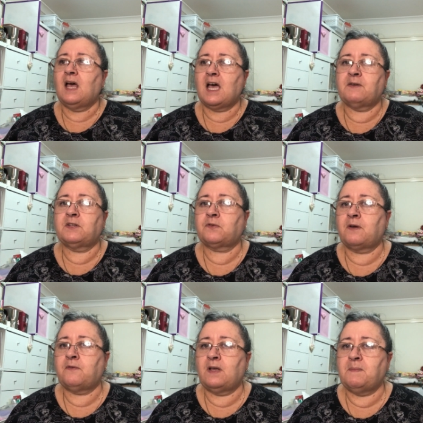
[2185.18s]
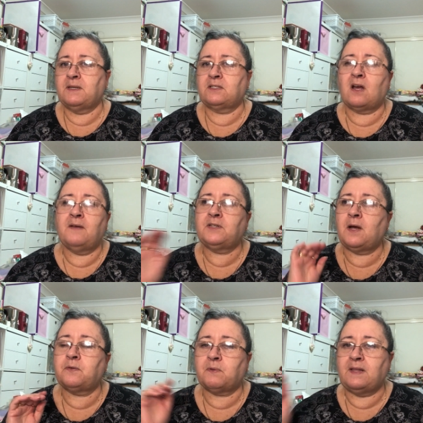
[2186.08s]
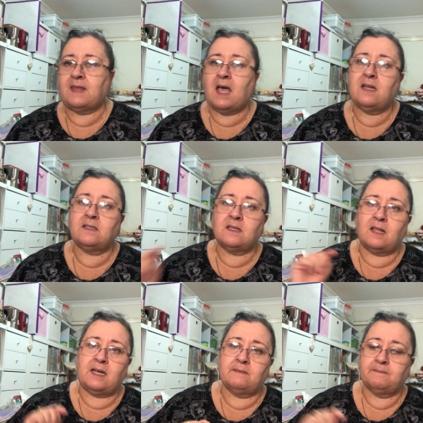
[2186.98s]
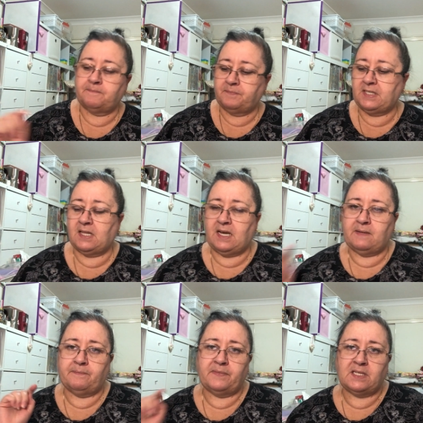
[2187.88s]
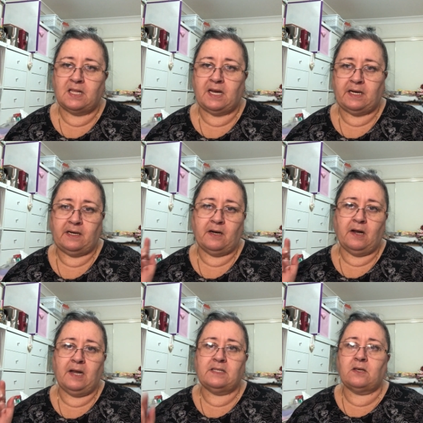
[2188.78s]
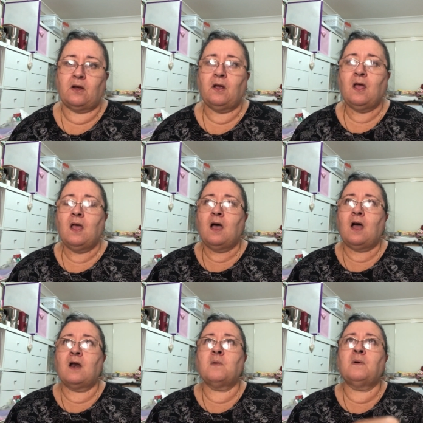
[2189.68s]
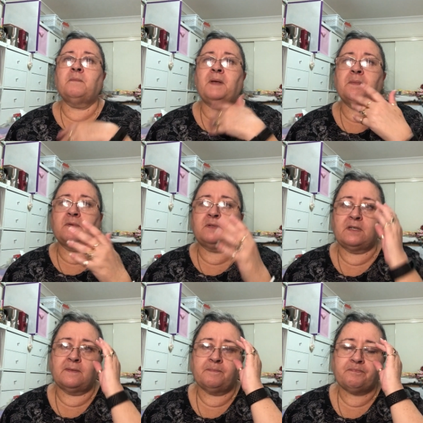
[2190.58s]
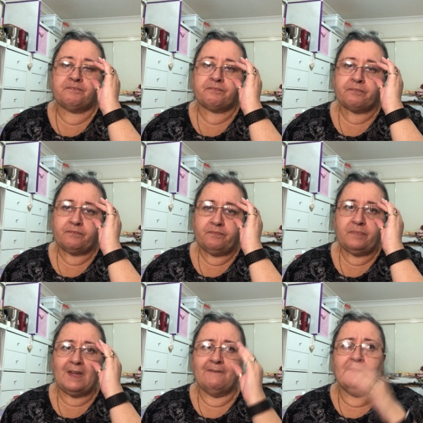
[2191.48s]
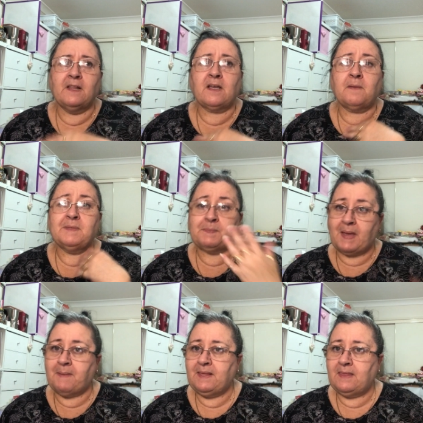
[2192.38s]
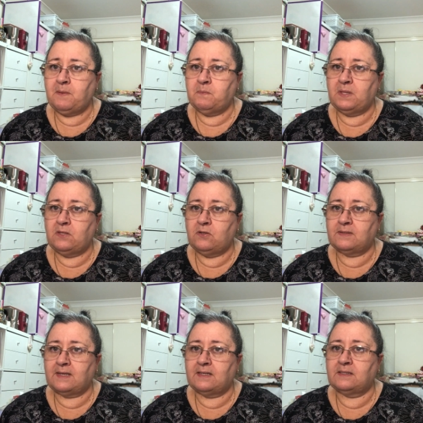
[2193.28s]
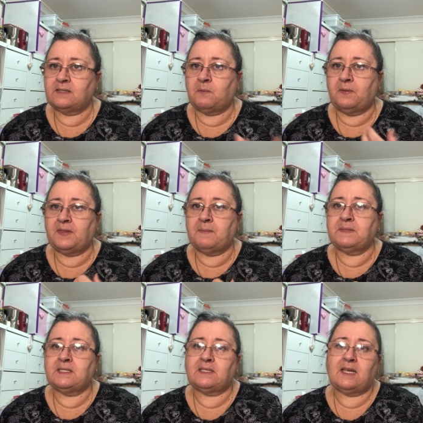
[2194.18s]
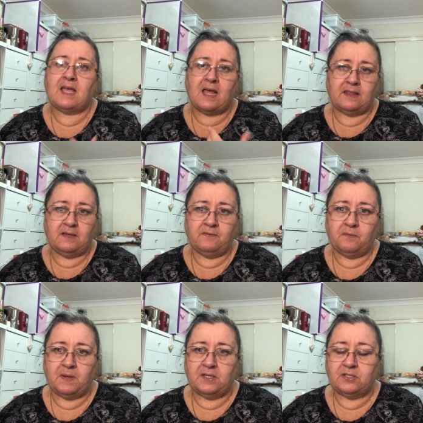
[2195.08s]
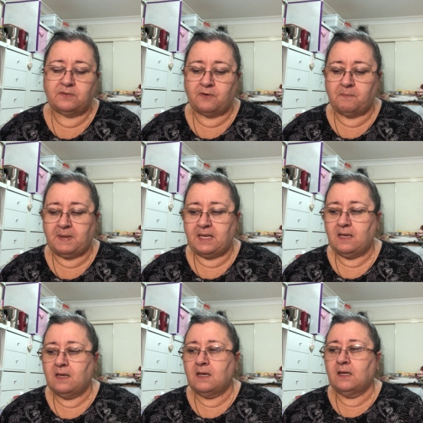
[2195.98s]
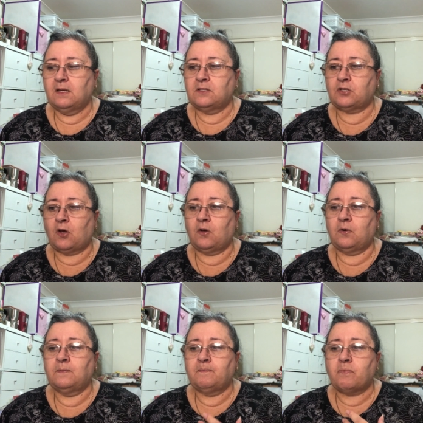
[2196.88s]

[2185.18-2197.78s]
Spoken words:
after 3 or 4 emails, you go, I don't have time to read that, delete, you know. So I don't want people to feel like I'm spamming them with newsletters. I want them to seek out the information from me. So